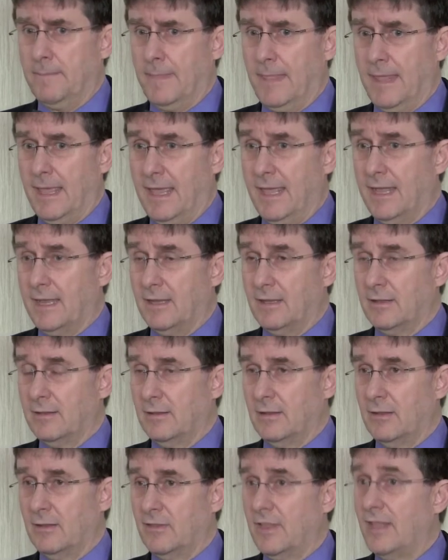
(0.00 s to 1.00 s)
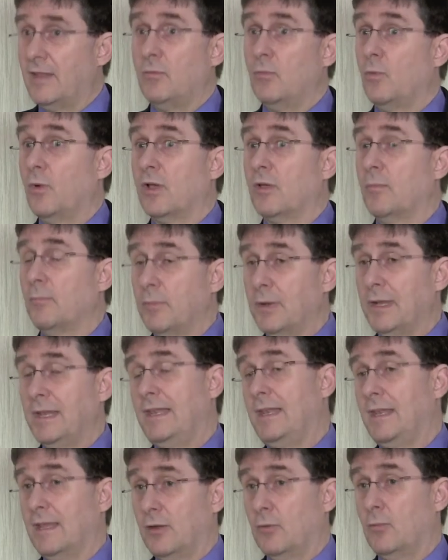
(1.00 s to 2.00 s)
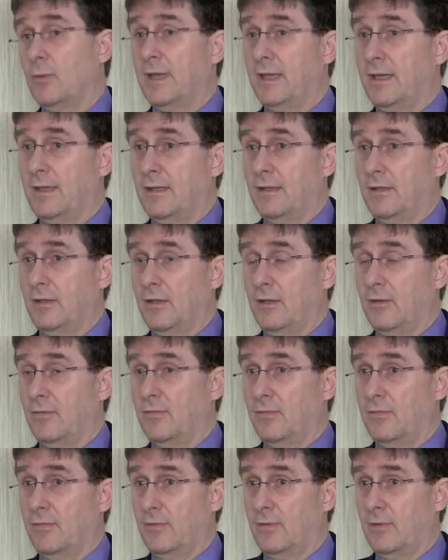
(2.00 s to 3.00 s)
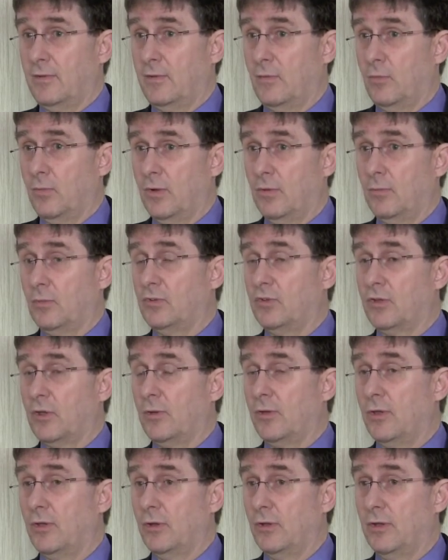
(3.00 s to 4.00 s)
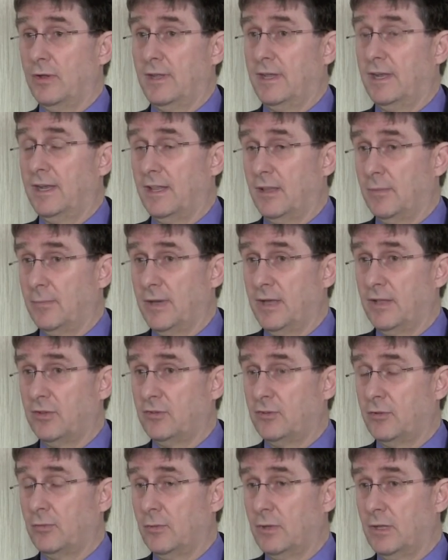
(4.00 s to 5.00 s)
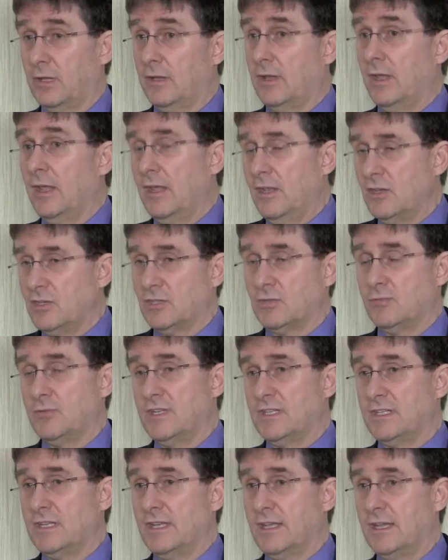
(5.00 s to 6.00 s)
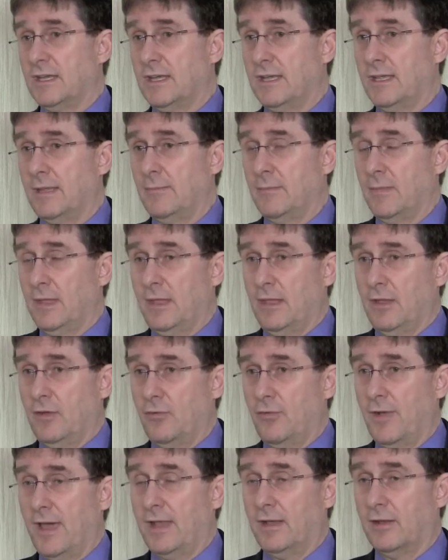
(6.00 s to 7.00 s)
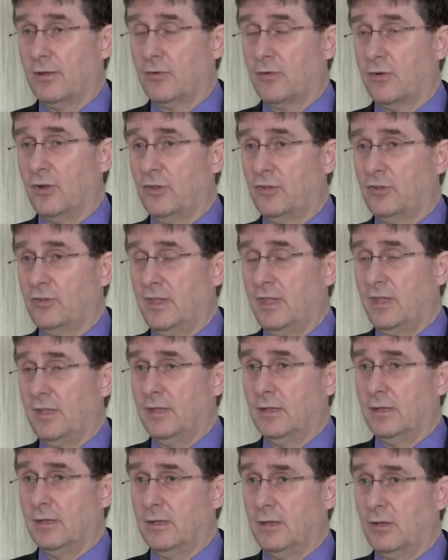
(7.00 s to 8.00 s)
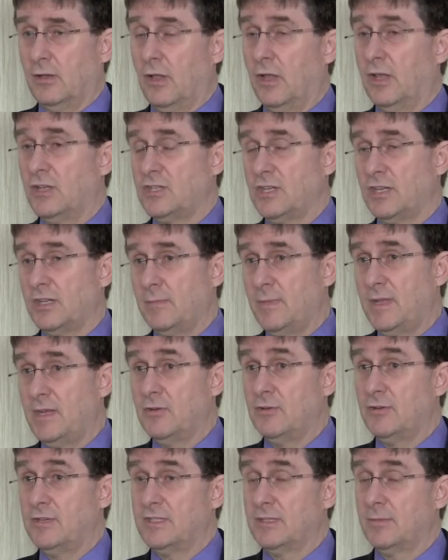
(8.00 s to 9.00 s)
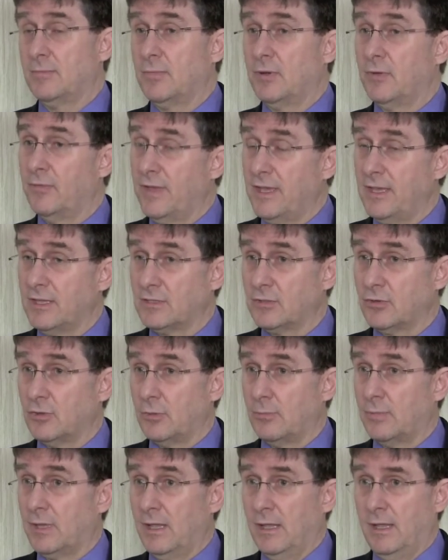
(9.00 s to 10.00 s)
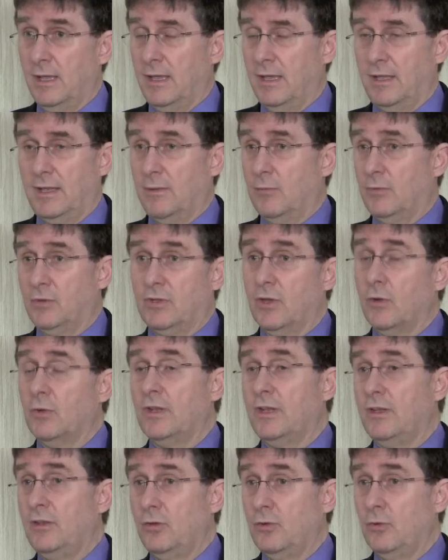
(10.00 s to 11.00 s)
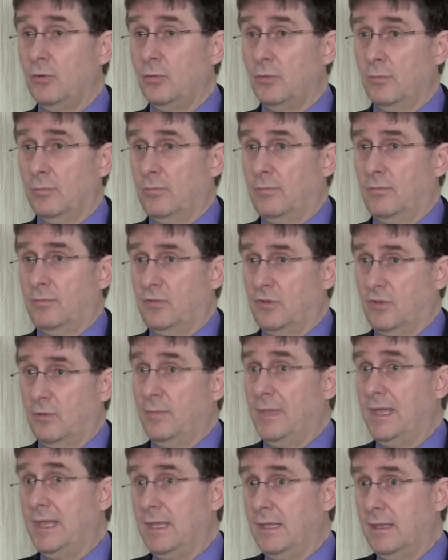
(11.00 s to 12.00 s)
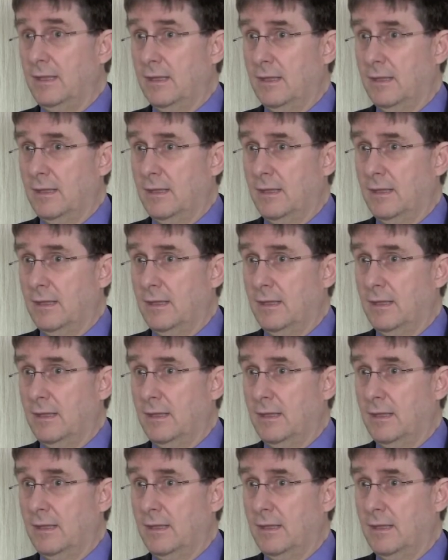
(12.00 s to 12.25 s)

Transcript: and they were completely unaware of what was going on in other parts of the world. Just recently I ran across a knowledge intermediaries and purveyors group, and they were totally new to me.